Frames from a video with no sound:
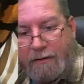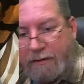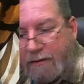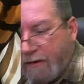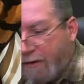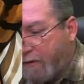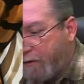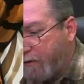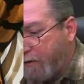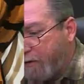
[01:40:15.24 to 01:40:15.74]

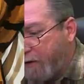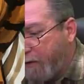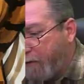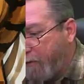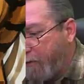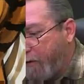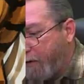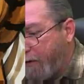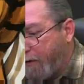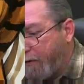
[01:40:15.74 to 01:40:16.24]
That's what
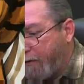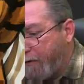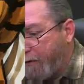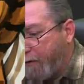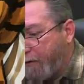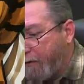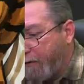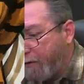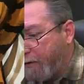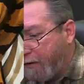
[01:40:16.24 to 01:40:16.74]
I want.
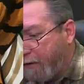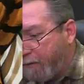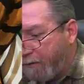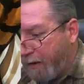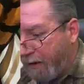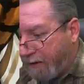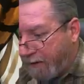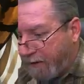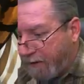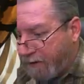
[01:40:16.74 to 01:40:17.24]
I'm going to
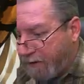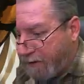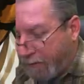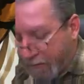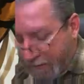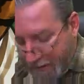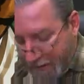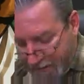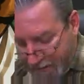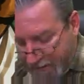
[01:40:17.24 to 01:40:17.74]
combine these two
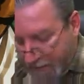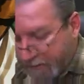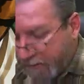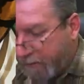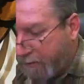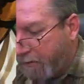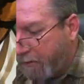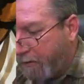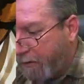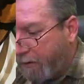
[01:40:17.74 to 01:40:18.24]
layers
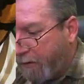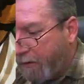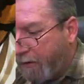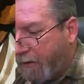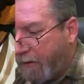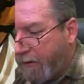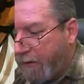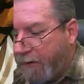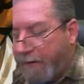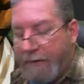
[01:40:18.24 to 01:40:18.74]

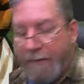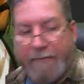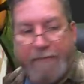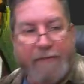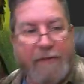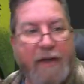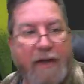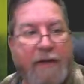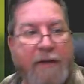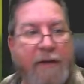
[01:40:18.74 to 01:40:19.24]

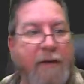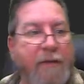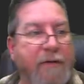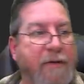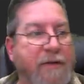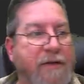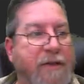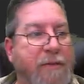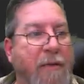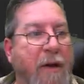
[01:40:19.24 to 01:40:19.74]
you know,
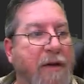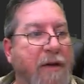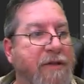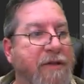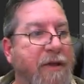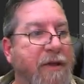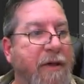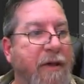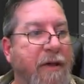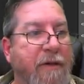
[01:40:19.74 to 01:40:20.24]
there's small
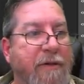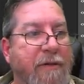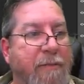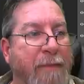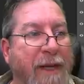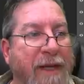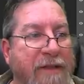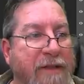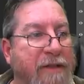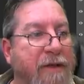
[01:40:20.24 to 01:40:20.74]
studios,
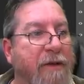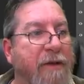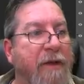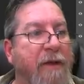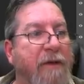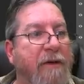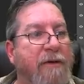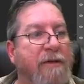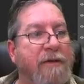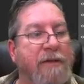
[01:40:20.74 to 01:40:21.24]
big
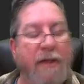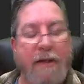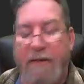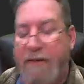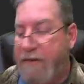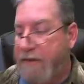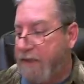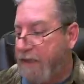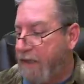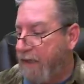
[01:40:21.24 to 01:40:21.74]
studios. Uh,
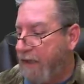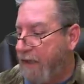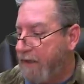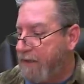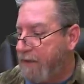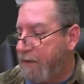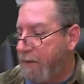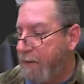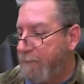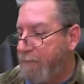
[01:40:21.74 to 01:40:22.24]
you just got to
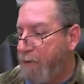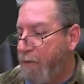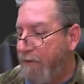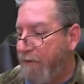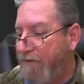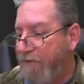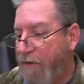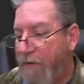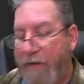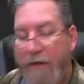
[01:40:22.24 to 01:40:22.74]
get your
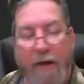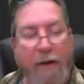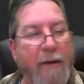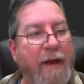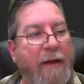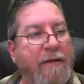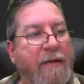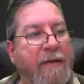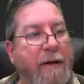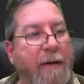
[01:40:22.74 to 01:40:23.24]
portfolio
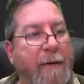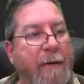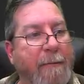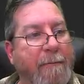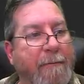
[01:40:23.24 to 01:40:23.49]
out there.